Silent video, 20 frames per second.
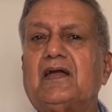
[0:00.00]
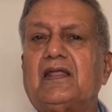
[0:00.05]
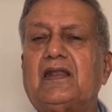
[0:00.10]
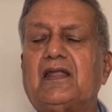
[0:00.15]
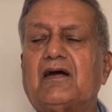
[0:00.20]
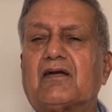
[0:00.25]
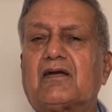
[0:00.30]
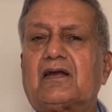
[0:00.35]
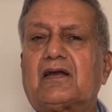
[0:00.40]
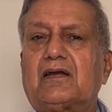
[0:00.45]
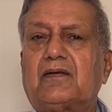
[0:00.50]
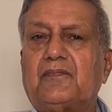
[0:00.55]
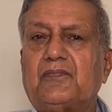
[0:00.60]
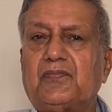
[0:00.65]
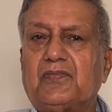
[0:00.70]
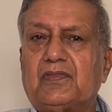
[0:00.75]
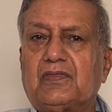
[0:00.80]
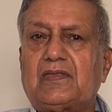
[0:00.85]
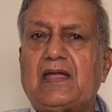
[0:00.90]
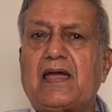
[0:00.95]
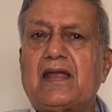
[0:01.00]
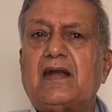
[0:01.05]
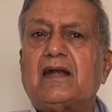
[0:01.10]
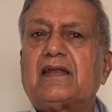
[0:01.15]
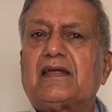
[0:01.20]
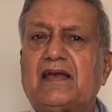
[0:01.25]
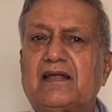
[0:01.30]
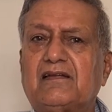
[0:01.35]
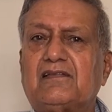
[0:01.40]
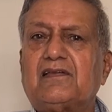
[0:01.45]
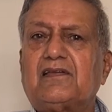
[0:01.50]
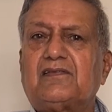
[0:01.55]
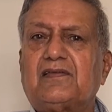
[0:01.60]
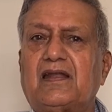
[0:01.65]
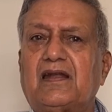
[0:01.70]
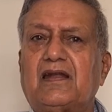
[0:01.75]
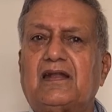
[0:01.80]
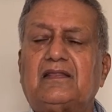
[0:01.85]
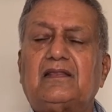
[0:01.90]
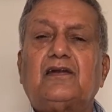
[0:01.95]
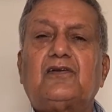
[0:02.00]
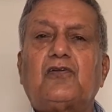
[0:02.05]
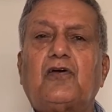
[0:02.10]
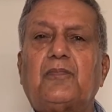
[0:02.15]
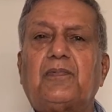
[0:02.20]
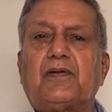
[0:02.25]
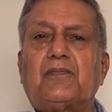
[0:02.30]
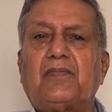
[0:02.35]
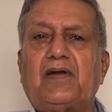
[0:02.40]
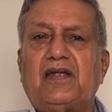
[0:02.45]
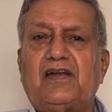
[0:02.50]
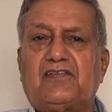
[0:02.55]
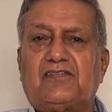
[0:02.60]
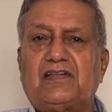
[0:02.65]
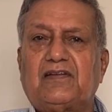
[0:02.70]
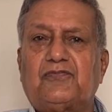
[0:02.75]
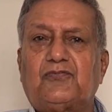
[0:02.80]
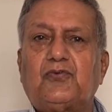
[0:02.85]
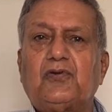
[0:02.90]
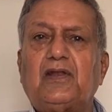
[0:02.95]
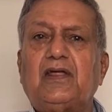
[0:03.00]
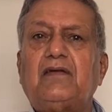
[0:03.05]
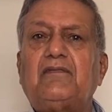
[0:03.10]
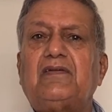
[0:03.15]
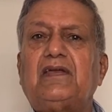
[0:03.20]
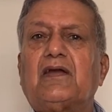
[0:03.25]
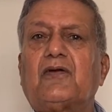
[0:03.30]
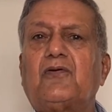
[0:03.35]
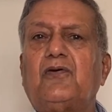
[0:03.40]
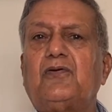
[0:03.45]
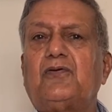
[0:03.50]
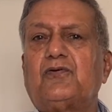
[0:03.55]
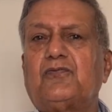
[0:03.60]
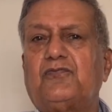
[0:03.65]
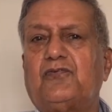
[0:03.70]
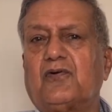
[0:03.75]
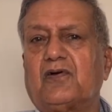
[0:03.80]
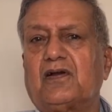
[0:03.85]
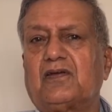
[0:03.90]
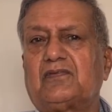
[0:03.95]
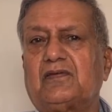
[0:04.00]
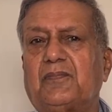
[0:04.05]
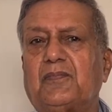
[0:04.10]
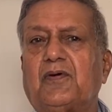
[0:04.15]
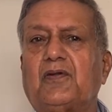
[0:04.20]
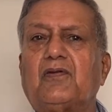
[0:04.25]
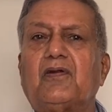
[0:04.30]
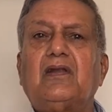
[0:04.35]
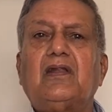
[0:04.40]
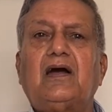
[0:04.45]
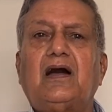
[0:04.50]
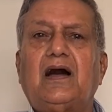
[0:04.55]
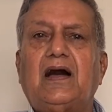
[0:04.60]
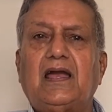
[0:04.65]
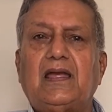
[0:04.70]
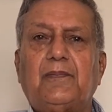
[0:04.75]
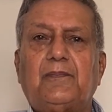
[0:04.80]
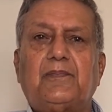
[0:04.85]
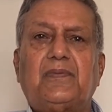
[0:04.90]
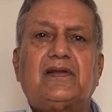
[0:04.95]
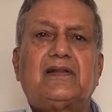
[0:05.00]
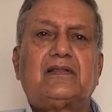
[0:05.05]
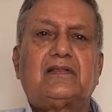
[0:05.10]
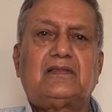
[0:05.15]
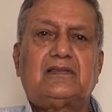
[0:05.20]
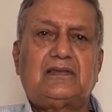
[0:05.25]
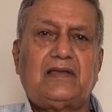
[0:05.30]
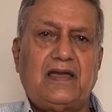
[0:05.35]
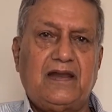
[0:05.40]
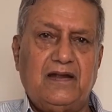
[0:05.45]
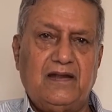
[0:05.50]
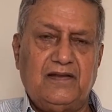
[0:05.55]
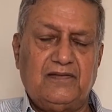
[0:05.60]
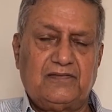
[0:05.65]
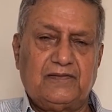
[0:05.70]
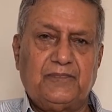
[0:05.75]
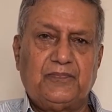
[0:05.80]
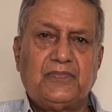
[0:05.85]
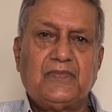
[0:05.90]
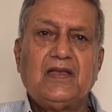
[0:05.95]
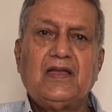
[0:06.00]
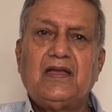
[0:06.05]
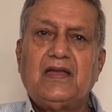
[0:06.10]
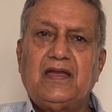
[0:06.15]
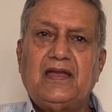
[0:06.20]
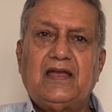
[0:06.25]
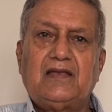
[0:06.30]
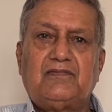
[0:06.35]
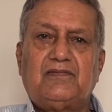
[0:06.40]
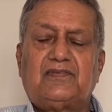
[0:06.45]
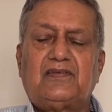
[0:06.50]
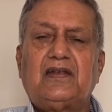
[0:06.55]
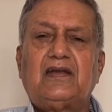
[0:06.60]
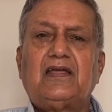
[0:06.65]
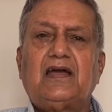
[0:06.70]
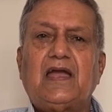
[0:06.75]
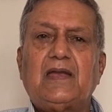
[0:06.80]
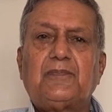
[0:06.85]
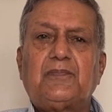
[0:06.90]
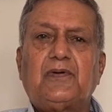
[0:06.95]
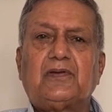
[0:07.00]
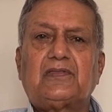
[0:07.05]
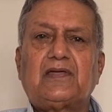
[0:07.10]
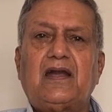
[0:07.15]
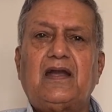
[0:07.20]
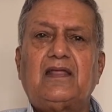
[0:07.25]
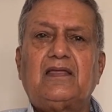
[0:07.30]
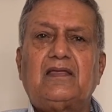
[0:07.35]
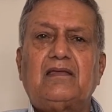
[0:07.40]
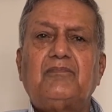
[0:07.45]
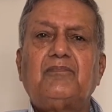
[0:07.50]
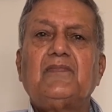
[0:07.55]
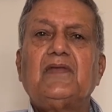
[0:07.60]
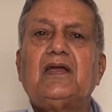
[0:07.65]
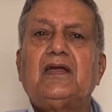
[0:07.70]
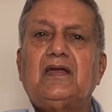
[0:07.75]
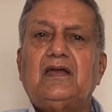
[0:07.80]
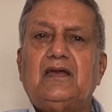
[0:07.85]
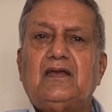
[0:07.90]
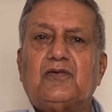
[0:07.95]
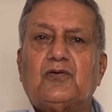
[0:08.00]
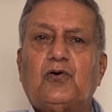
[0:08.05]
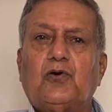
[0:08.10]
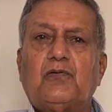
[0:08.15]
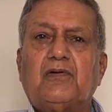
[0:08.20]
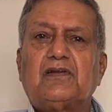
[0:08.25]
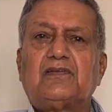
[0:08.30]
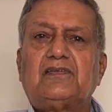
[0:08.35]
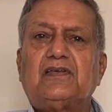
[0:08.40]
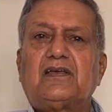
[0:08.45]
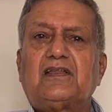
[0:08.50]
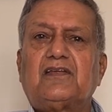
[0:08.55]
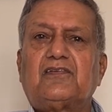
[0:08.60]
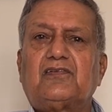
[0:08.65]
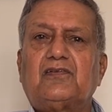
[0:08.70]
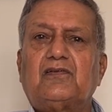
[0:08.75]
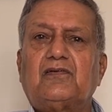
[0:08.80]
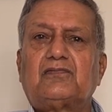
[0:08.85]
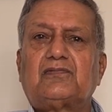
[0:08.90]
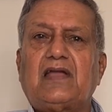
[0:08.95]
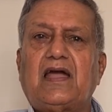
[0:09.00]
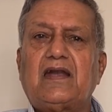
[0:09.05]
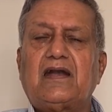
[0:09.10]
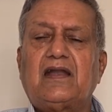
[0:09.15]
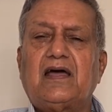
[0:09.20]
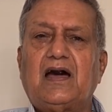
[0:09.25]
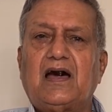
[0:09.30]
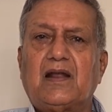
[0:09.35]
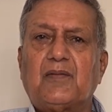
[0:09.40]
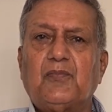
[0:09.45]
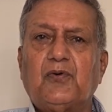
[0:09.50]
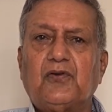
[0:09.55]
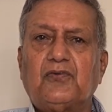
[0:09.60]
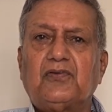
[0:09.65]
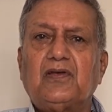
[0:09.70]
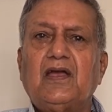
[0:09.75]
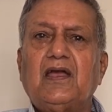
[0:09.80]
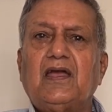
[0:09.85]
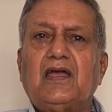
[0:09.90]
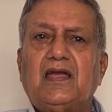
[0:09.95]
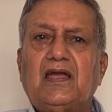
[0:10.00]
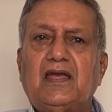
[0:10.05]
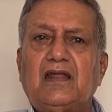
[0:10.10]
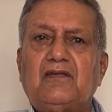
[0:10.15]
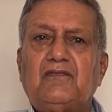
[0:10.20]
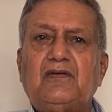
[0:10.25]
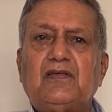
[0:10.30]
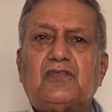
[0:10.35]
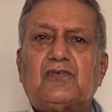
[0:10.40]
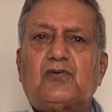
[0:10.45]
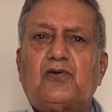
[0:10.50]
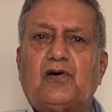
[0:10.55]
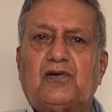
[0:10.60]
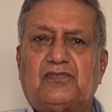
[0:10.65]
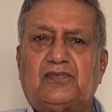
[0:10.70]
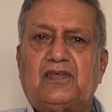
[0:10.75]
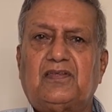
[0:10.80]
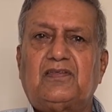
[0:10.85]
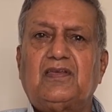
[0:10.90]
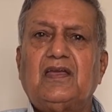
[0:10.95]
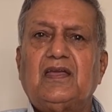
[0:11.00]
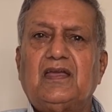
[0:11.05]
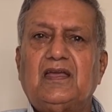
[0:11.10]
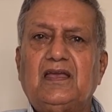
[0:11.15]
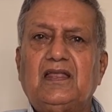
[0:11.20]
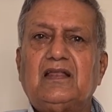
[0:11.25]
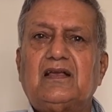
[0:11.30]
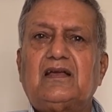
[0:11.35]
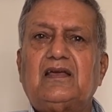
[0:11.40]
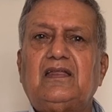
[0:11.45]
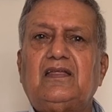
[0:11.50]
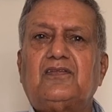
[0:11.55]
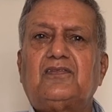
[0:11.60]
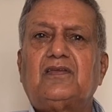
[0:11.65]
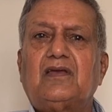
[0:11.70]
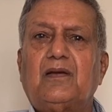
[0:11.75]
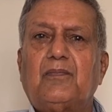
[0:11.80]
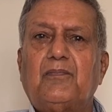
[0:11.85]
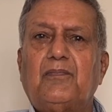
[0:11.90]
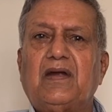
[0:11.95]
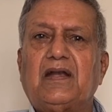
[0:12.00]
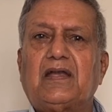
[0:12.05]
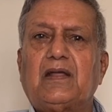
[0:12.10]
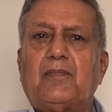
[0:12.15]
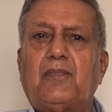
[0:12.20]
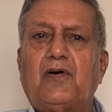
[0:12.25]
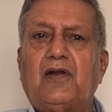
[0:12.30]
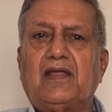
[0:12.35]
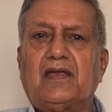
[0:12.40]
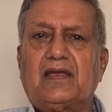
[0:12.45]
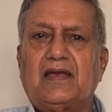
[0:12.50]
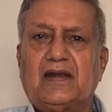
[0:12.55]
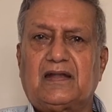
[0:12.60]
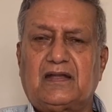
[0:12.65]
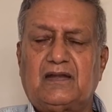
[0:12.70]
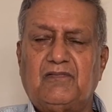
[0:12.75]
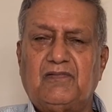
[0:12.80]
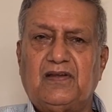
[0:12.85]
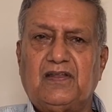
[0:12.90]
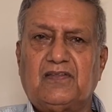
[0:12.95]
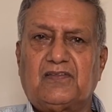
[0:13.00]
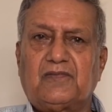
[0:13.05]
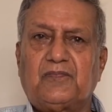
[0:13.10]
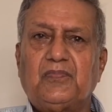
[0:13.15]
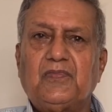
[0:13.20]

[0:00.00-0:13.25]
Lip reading: Now, thyroid cancers are another topic by itself. Today we are going to focus upon hyperthyroidism. As we said, hyperthyroidism is oversecretion of thyroid hormones, and which causes increased metabolic activities.